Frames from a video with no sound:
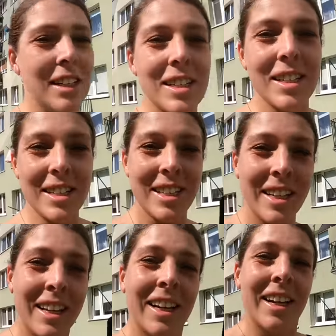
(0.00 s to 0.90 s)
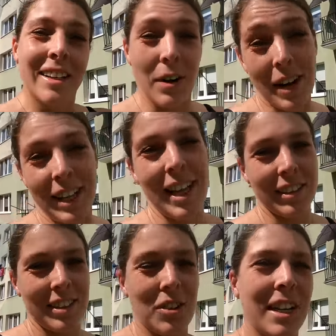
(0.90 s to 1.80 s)
this is directly
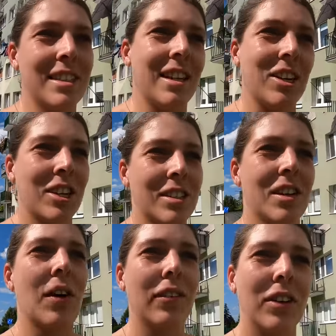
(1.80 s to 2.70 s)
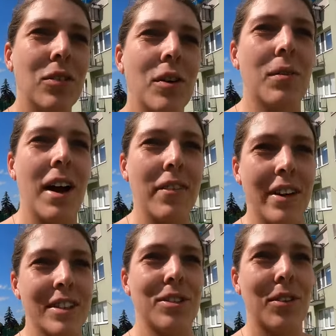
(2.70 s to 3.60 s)
at the train station so if you do arrive
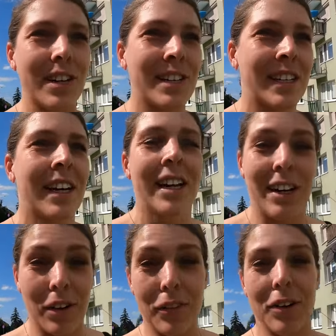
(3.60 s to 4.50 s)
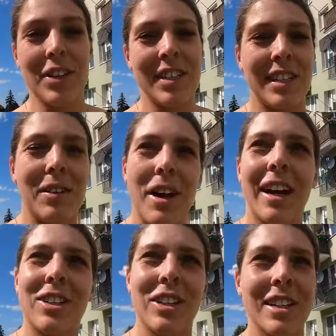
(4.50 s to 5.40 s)
as a tourist your first
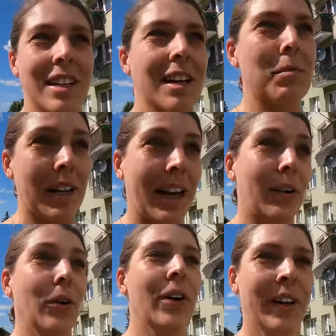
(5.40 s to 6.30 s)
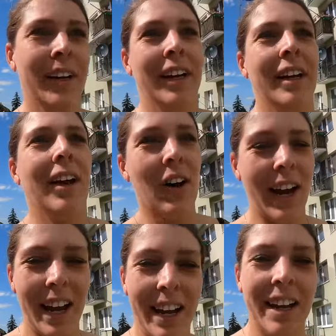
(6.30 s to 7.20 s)
reaction is a little bit like oh
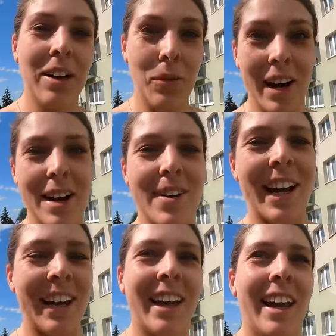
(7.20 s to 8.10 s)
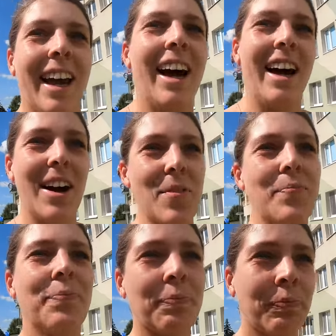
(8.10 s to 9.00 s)
okay where am I? Um,